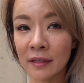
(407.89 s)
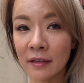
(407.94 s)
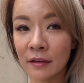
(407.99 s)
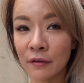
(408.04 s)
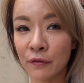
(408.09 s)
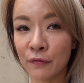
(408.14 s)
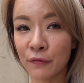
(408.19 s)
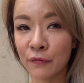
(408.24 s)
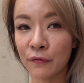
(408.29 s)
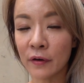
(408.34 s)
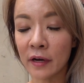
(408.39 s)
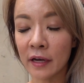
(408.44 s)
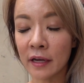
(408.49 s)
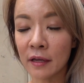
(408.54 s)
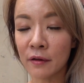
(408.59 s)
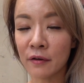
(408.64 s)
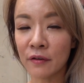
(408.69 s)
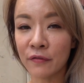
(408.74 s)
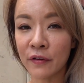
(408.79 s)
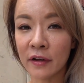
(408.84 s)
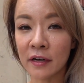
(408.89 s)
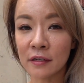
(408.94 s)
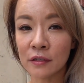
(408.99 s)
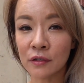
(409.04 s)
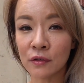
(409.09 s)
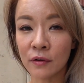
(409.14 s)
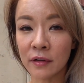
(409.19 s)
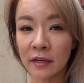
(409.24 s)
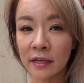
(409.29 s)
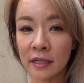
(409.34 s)
if I can find a
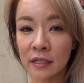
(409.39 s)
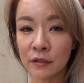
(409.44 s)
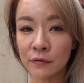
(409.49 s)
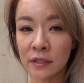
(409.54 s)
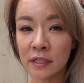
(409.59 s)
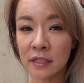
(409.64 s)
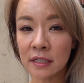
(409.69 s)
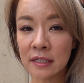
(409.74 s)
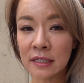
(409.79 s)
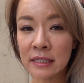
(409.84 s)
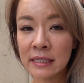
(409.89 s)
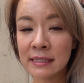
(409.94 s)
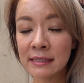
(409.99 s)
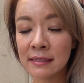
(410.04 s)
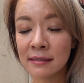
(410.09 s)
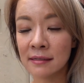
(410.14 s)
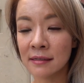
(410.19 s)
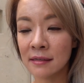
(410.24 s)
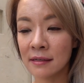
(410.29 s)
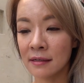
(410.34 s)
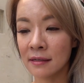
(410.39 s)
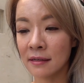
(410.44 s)
store that has returns.